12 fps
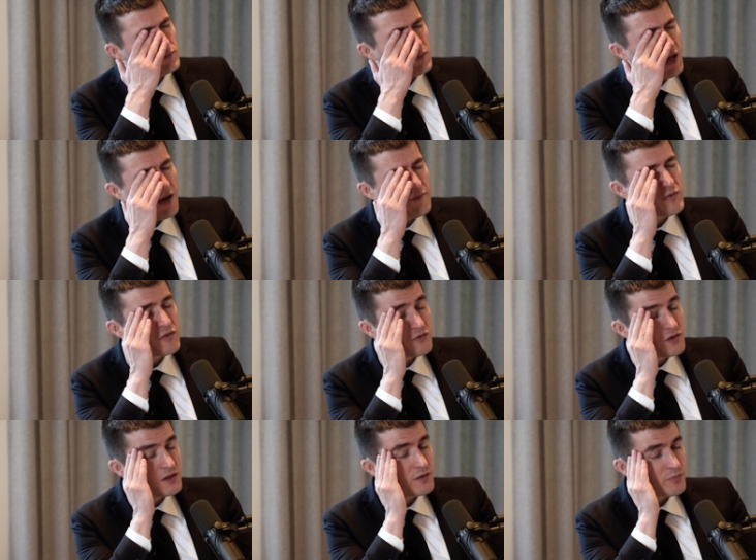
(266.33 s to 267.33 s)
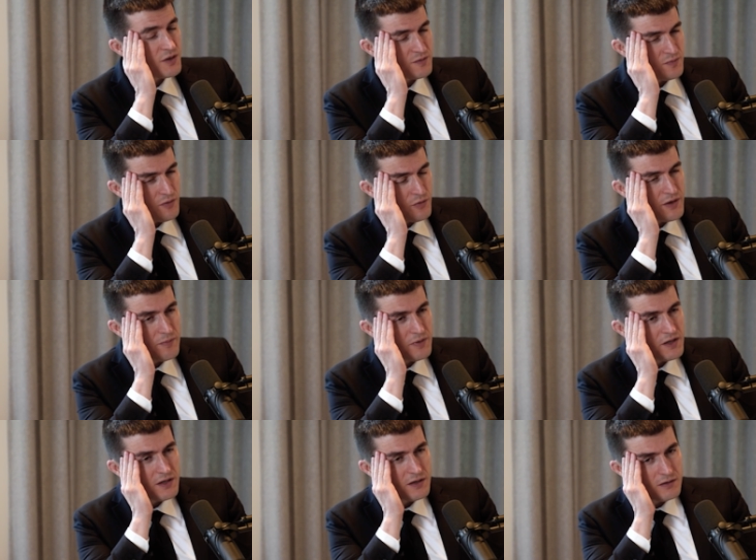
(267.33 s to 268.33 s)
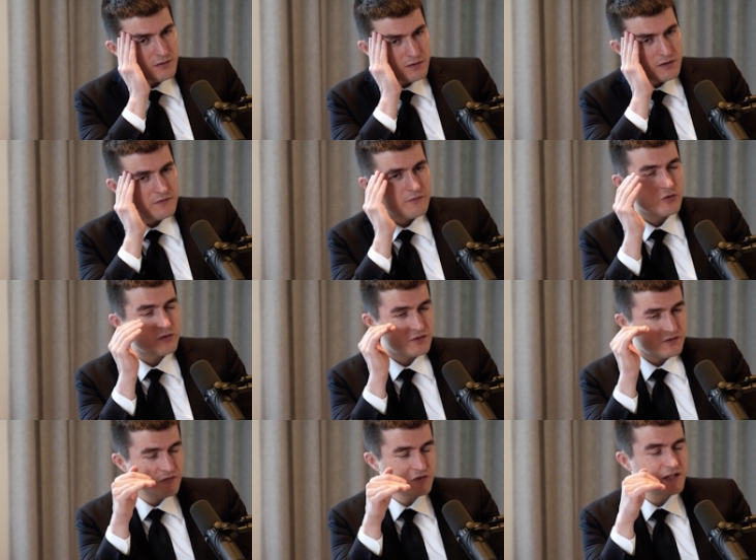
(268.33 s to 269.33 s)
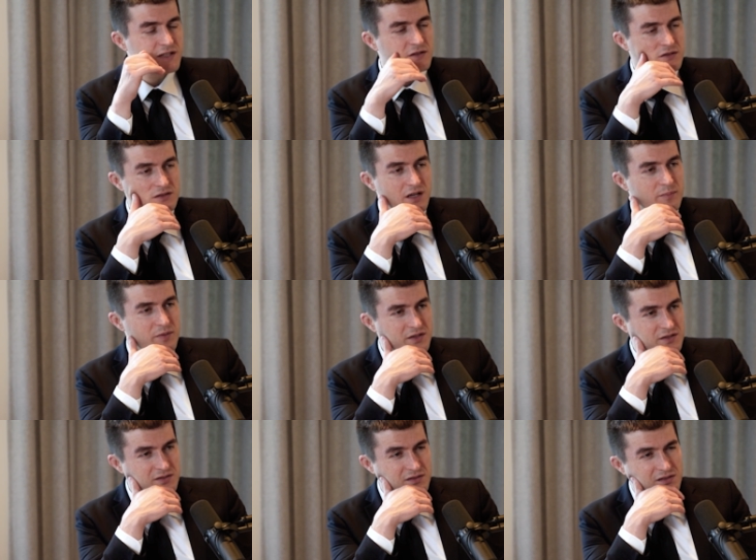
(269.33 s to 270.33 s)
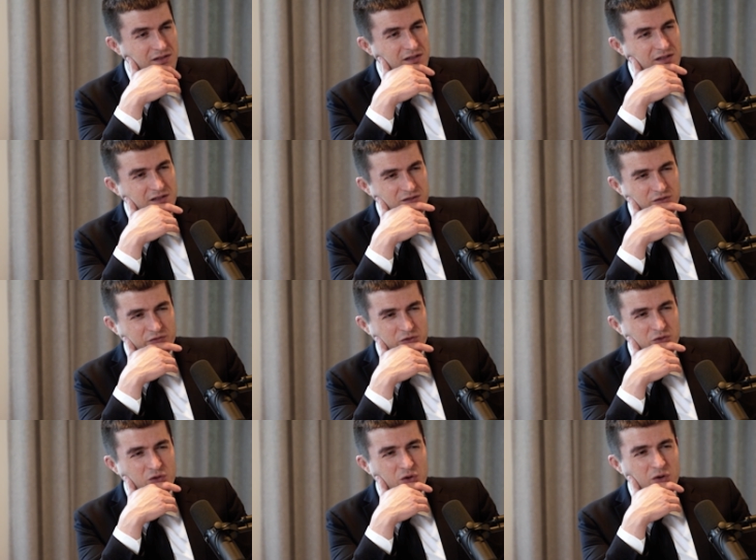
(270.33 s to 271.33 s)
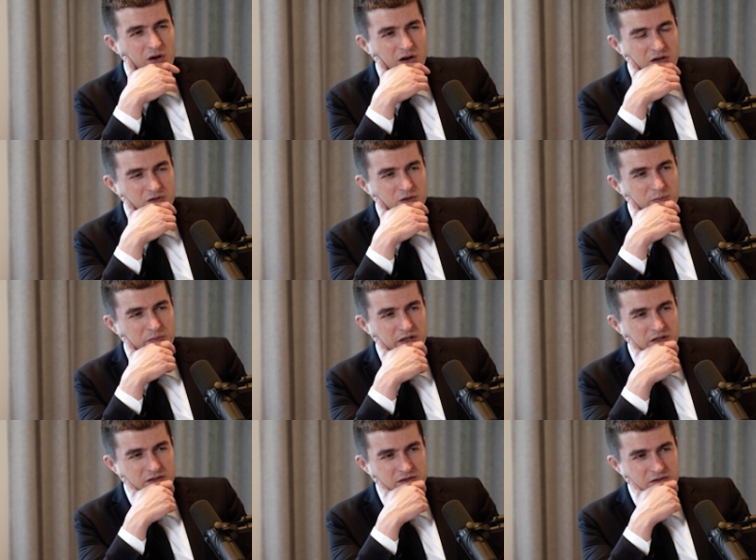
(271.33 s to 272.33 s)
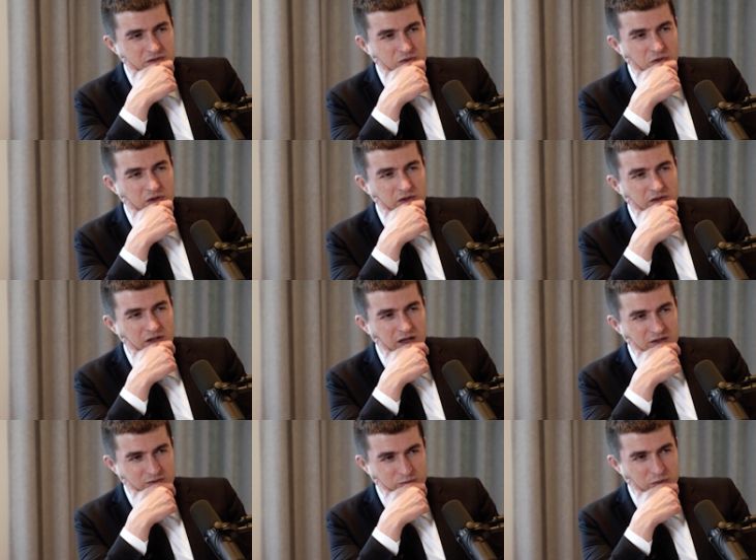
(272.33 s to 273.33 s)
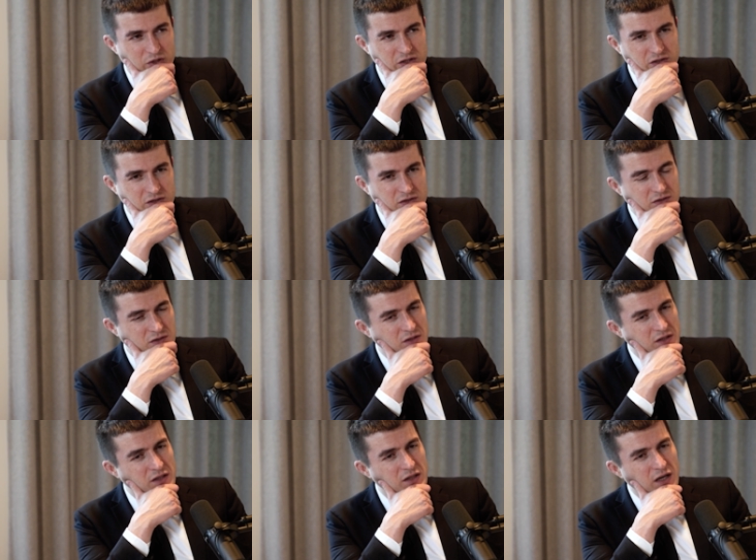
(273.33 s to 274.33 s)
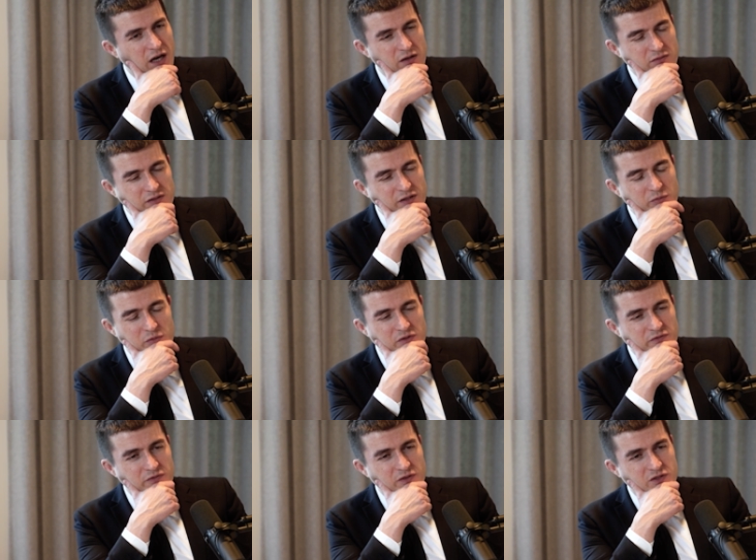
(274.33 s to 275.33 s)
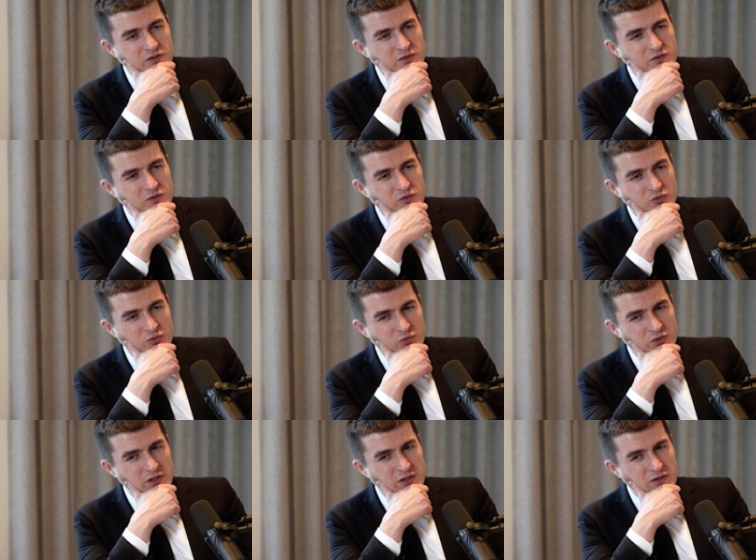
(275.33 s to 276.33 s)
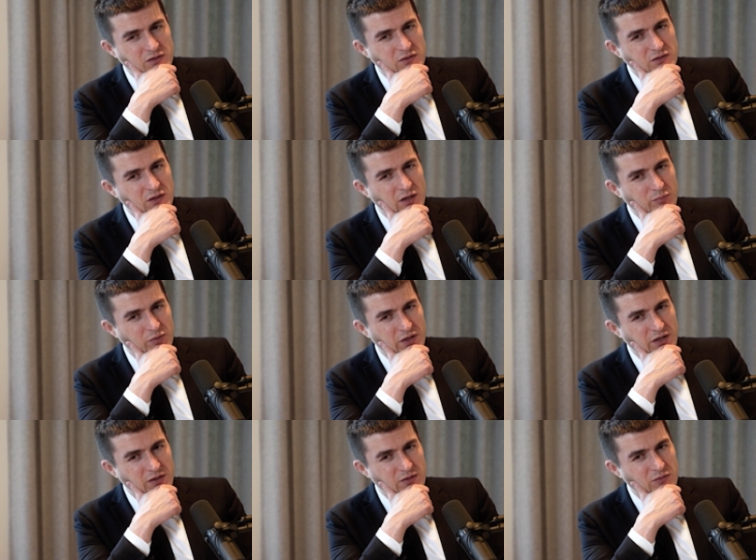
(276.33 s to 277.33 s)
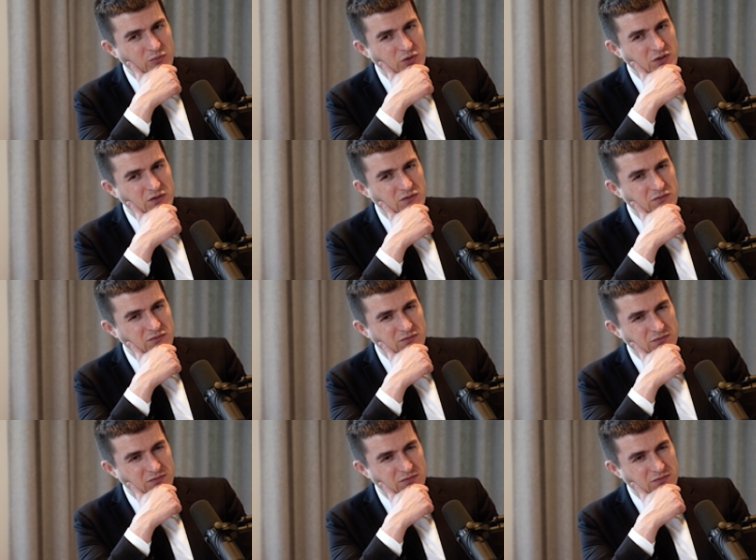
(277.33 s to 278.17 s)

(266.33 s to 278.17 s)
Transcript: I've been really impressed by Wikipedia for for technical topics. Yeah. So if you know a hundred pages or a thousand pages, I don't think you can visual truly comprehend what's